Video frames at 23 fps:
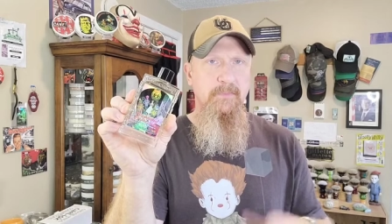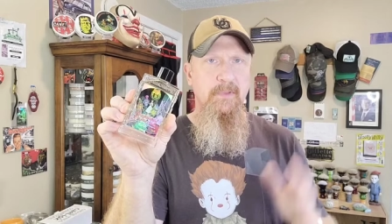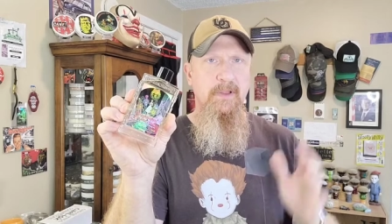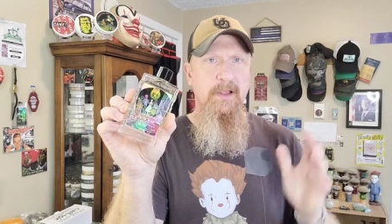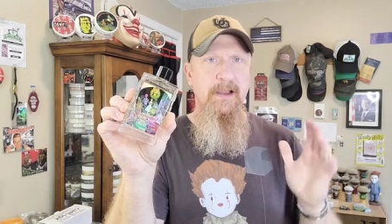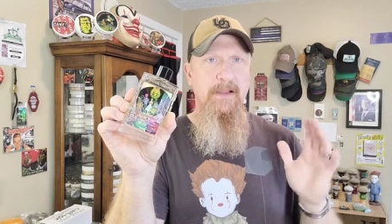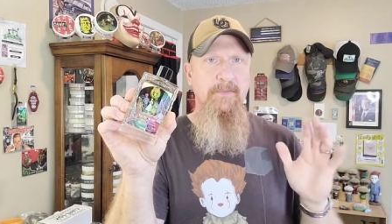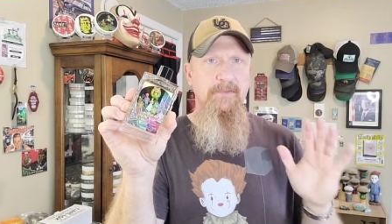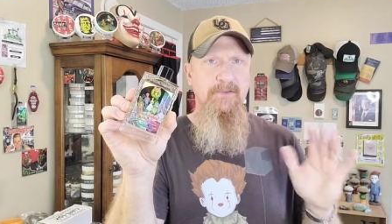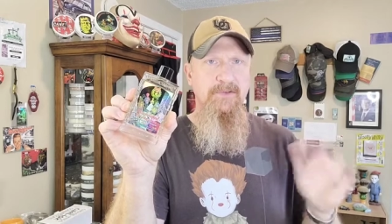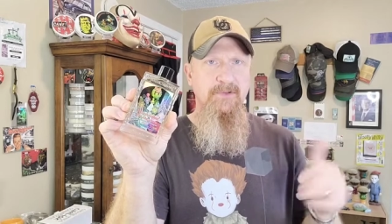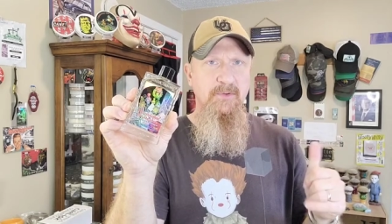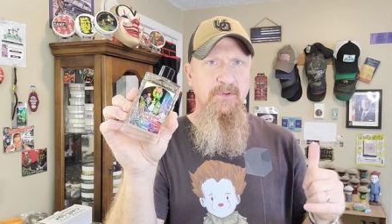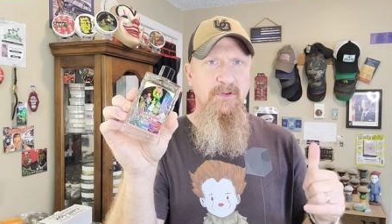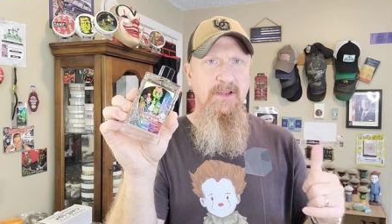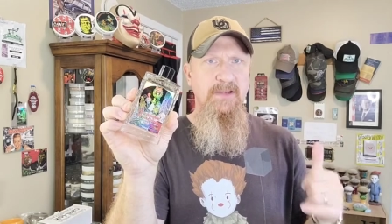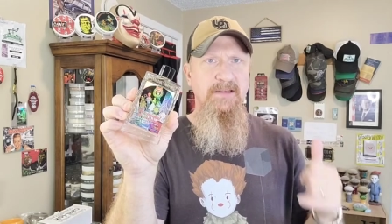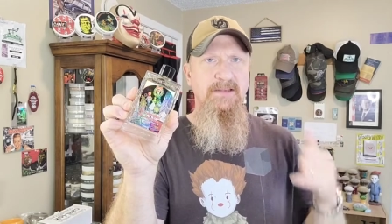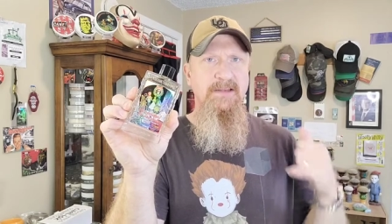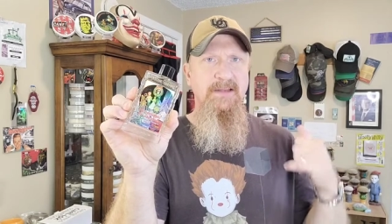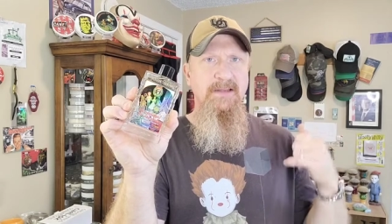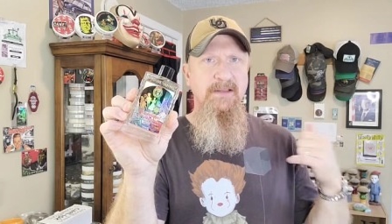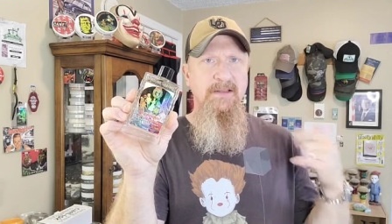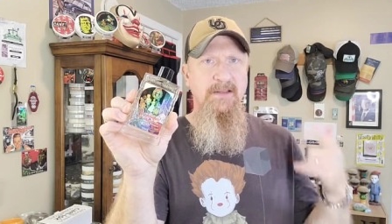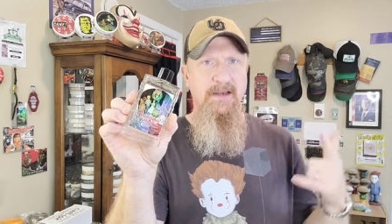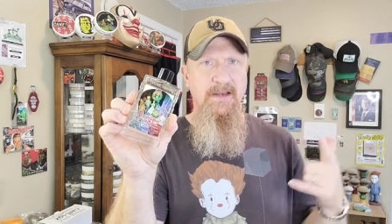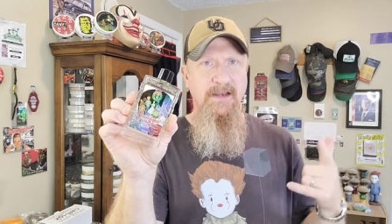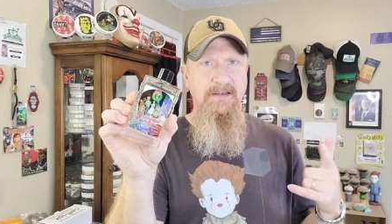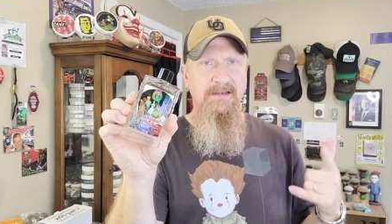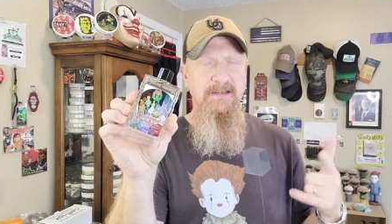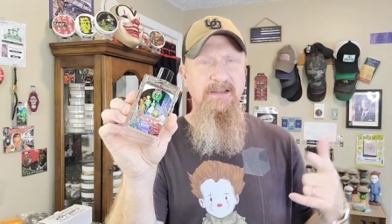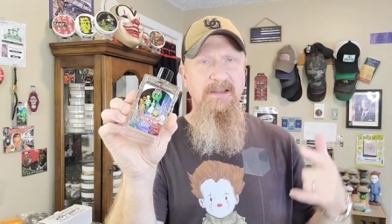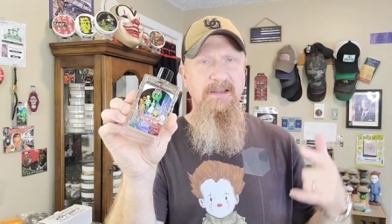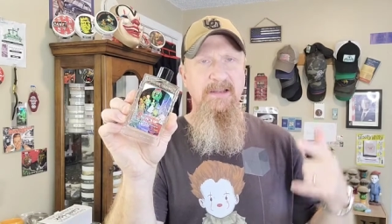I have the 2018, the
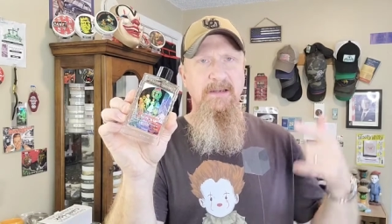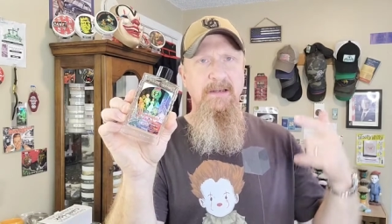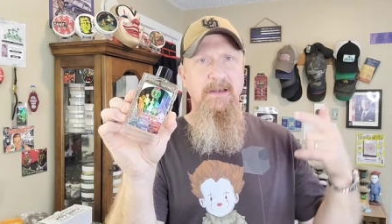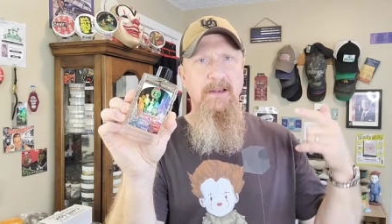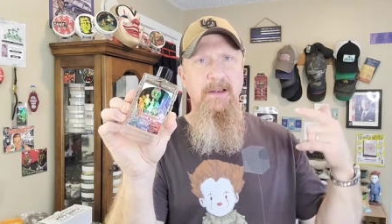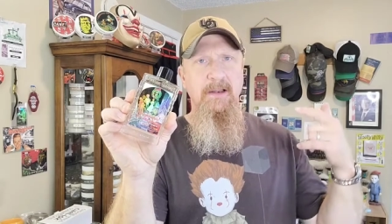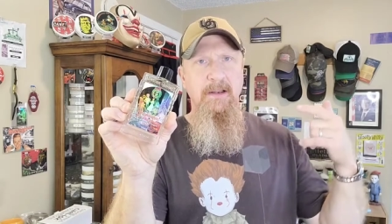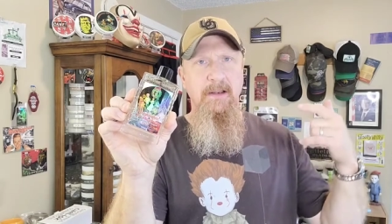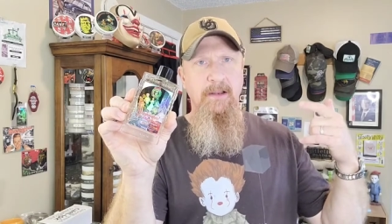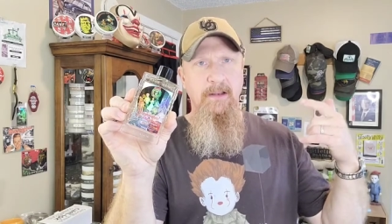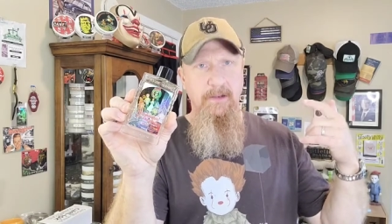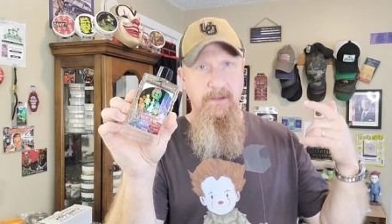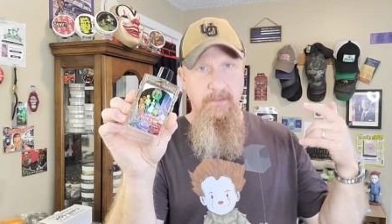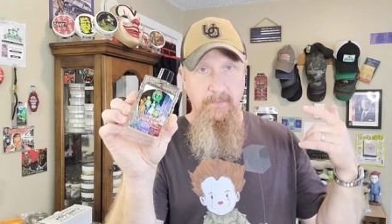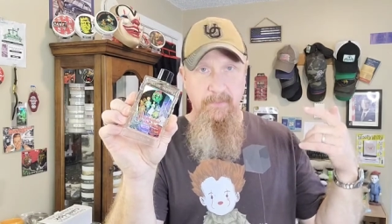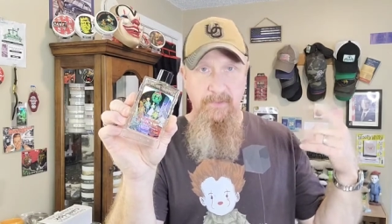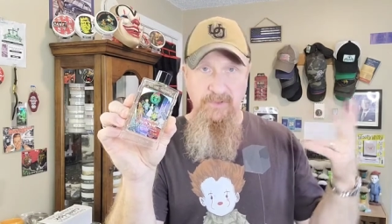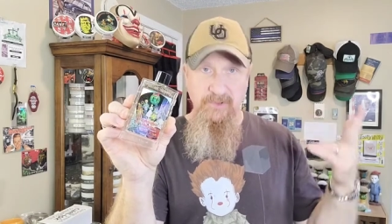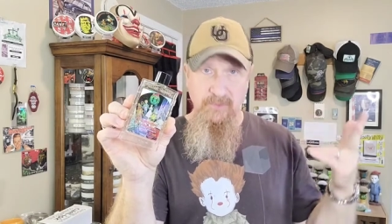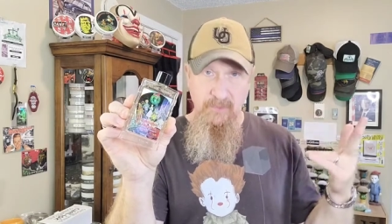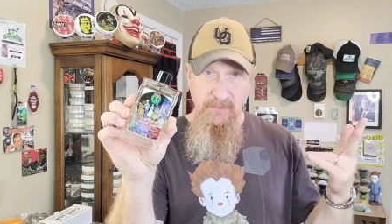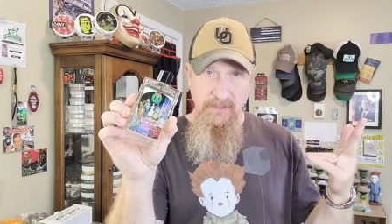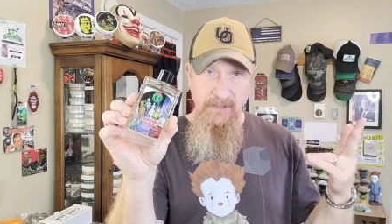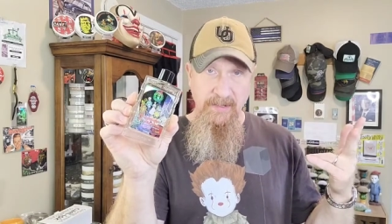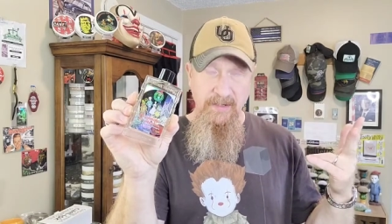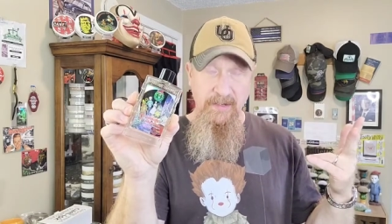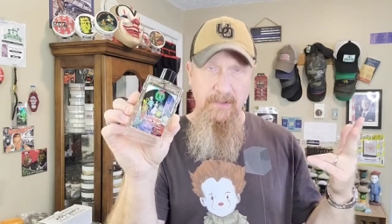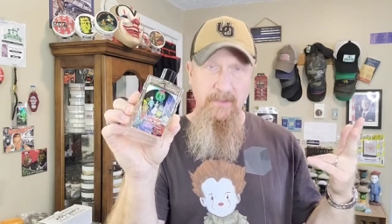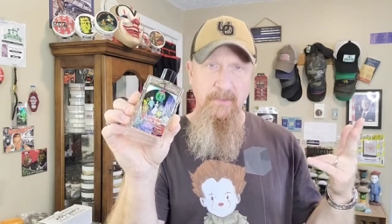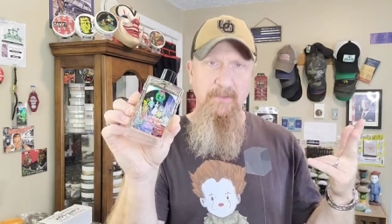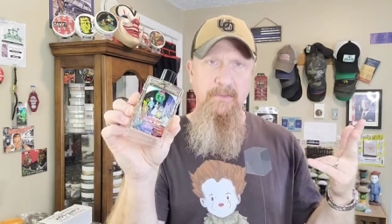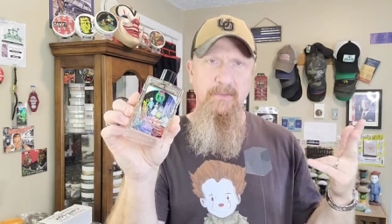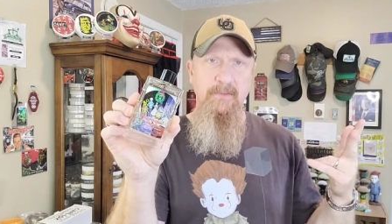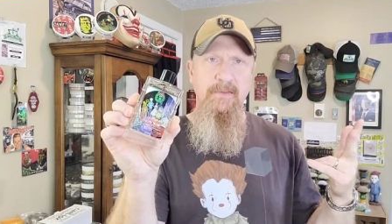19, the 20
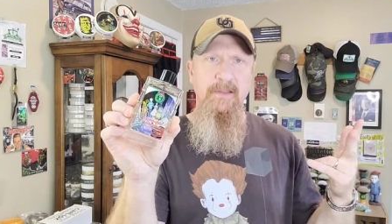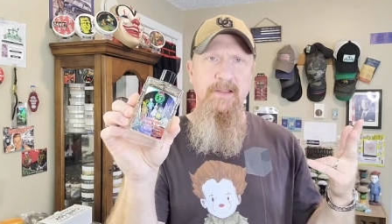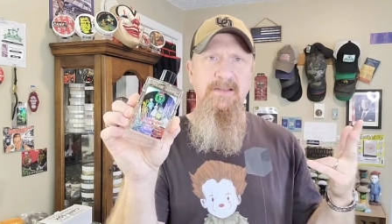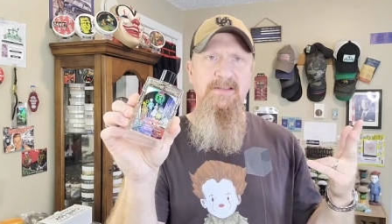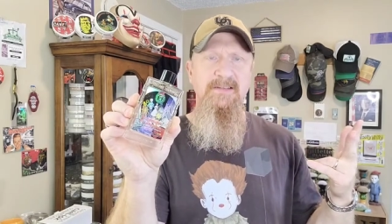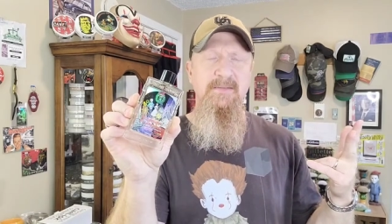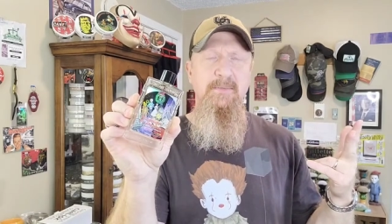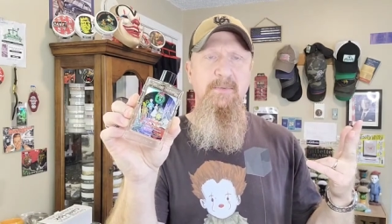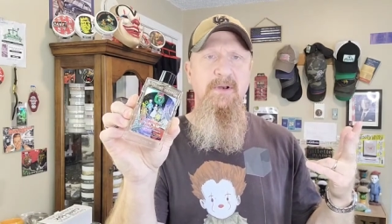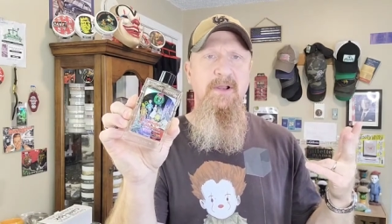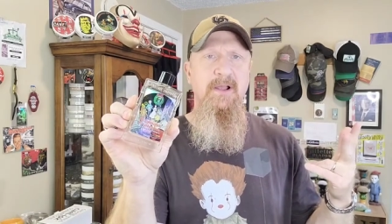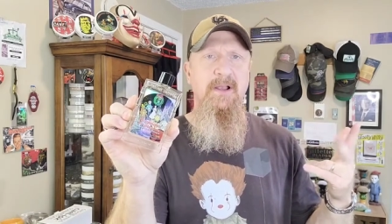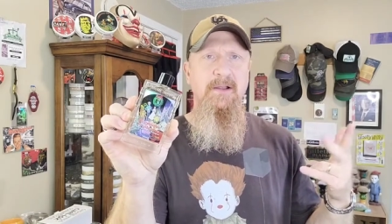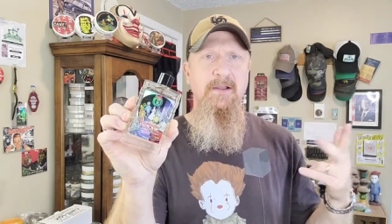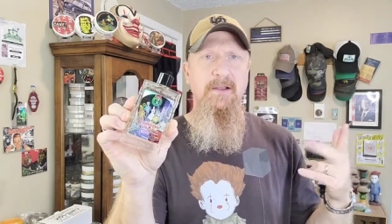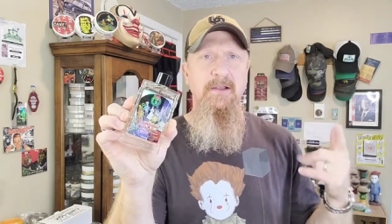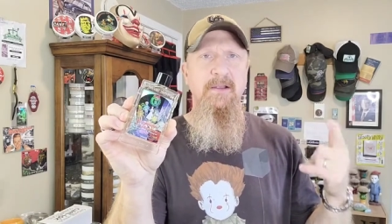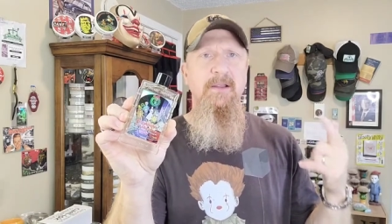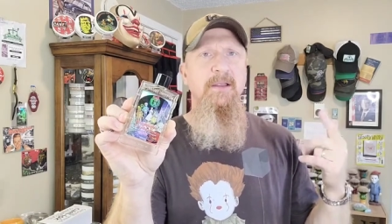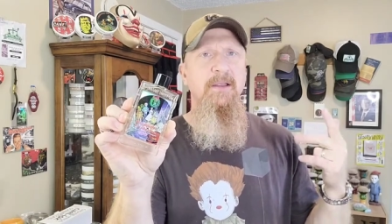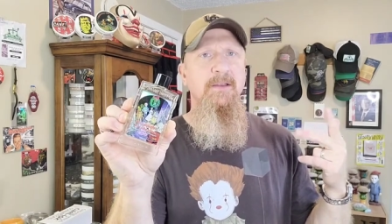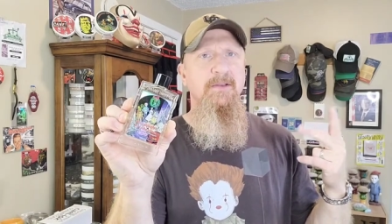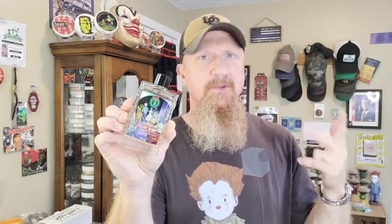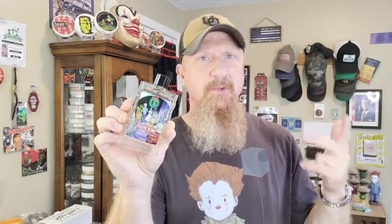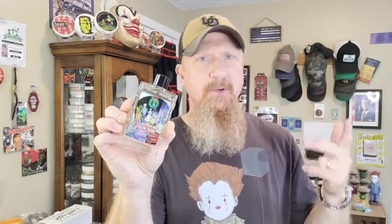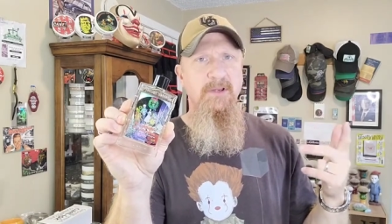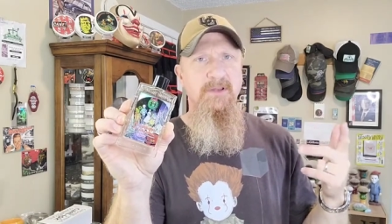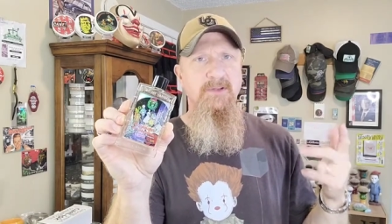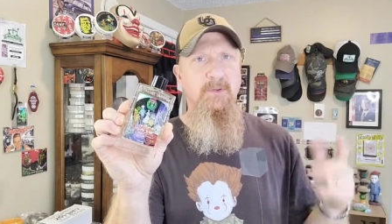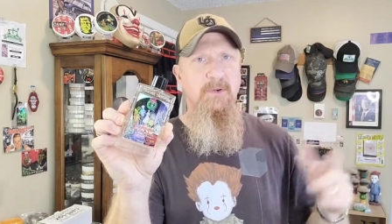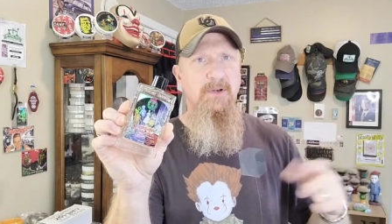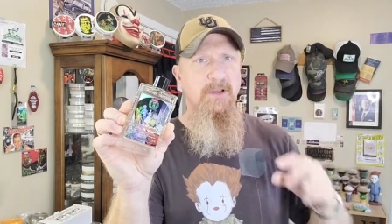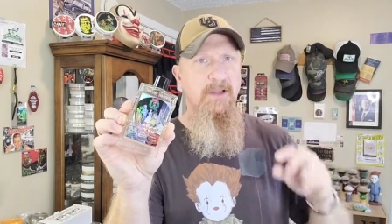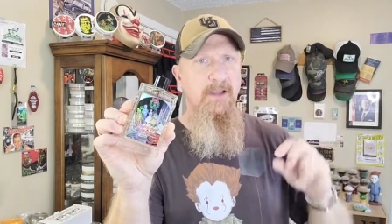now, thanks to Banaka. In
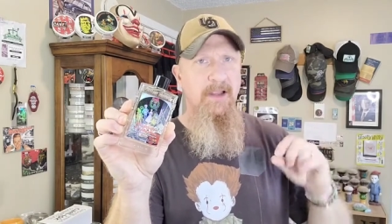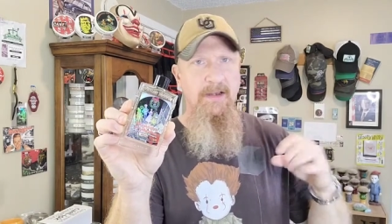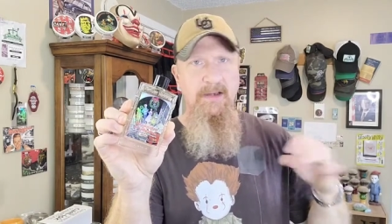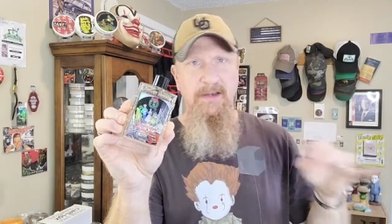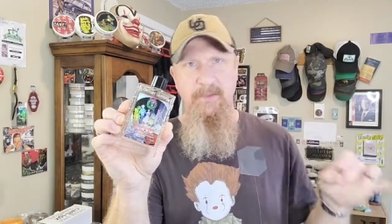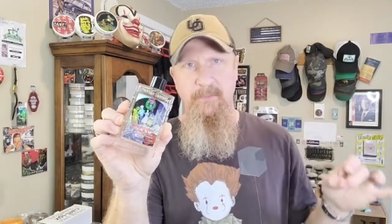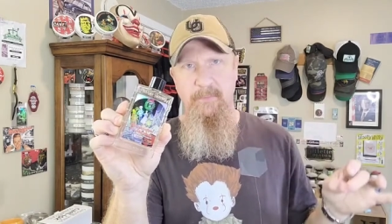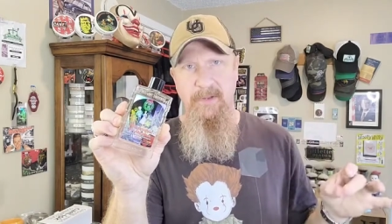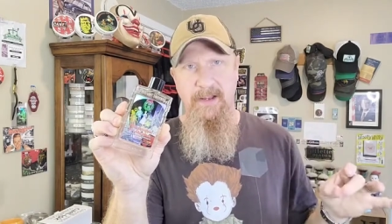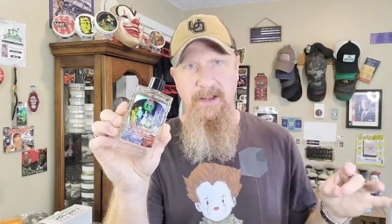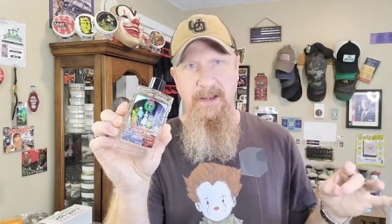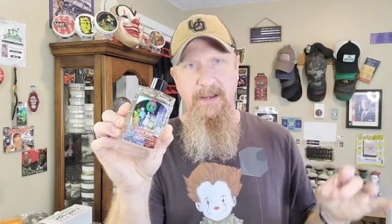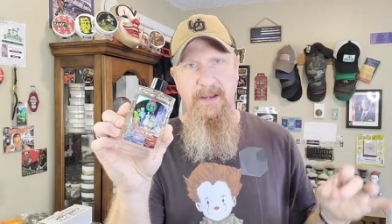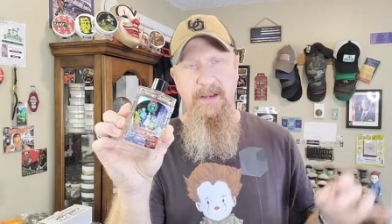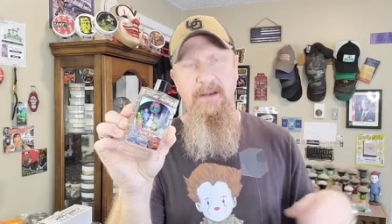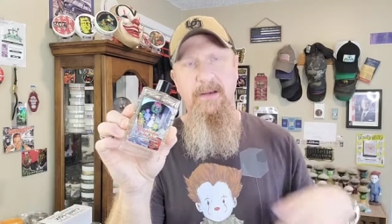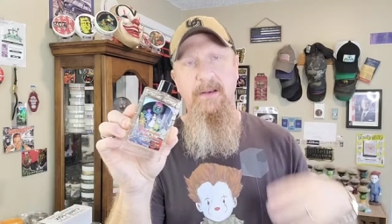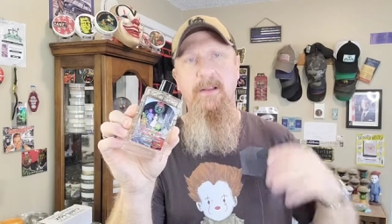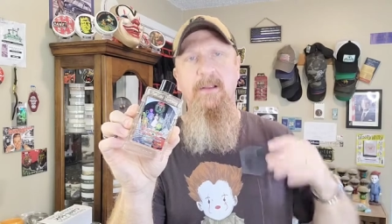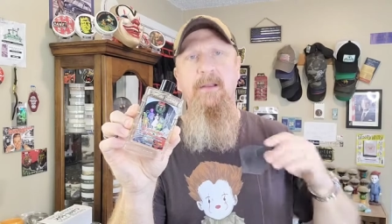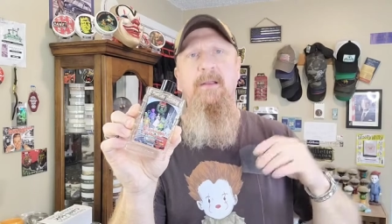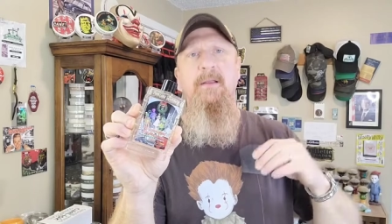2020, I didn't buy it.